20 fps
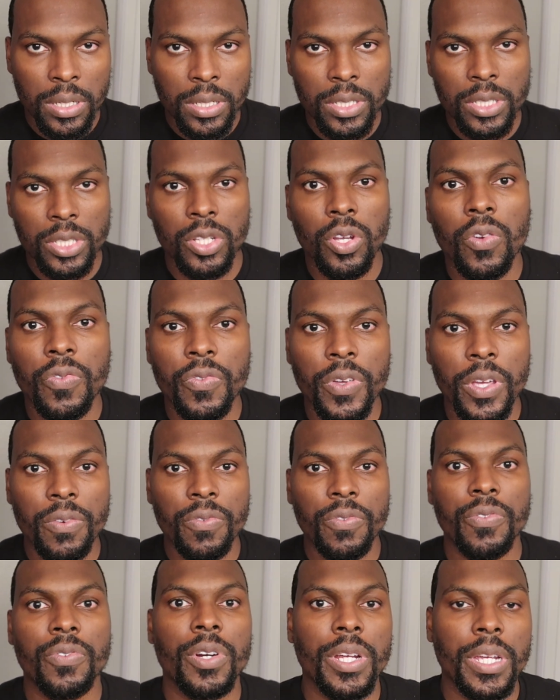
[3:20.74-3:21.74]

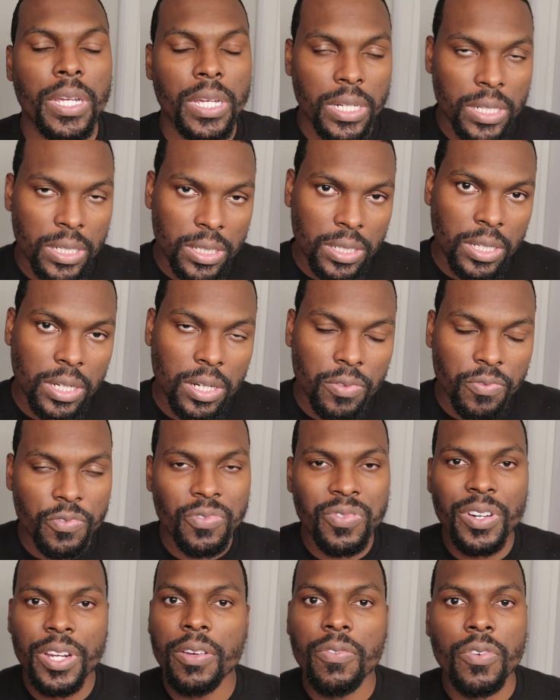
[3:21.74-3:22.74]
sulfate-free and
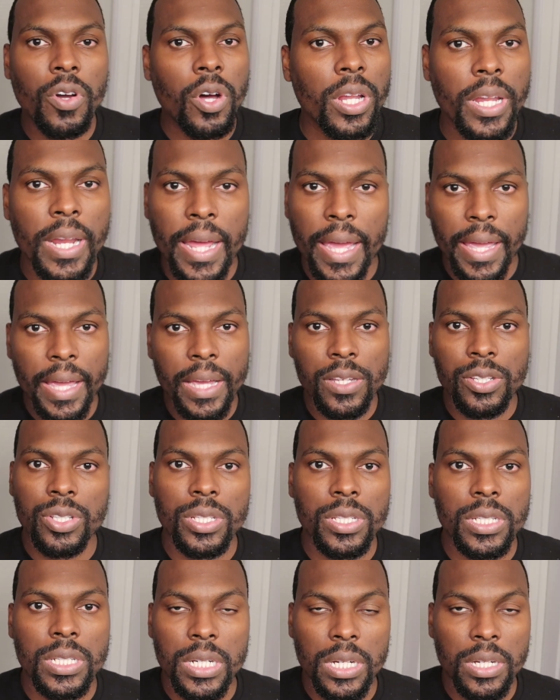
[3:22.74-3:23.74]
free of all of that
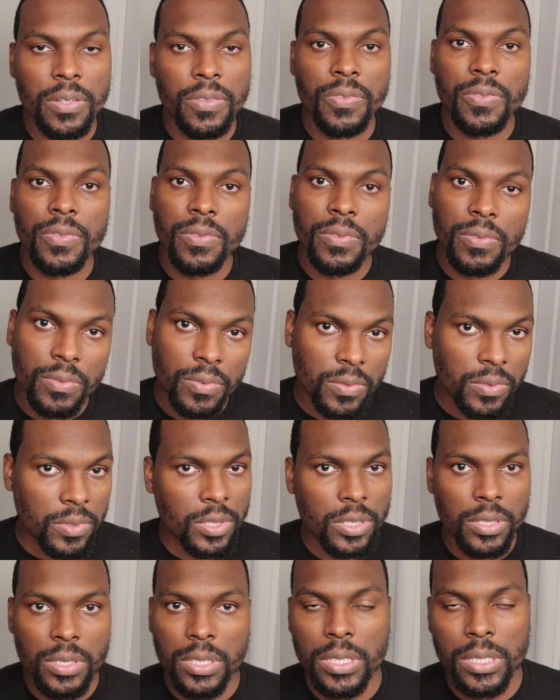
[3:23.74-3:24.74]
extra stuff.
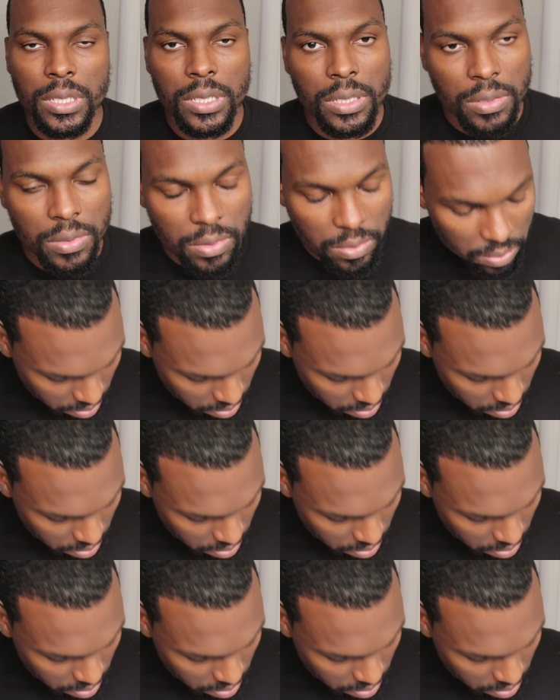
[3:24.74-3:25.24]
Just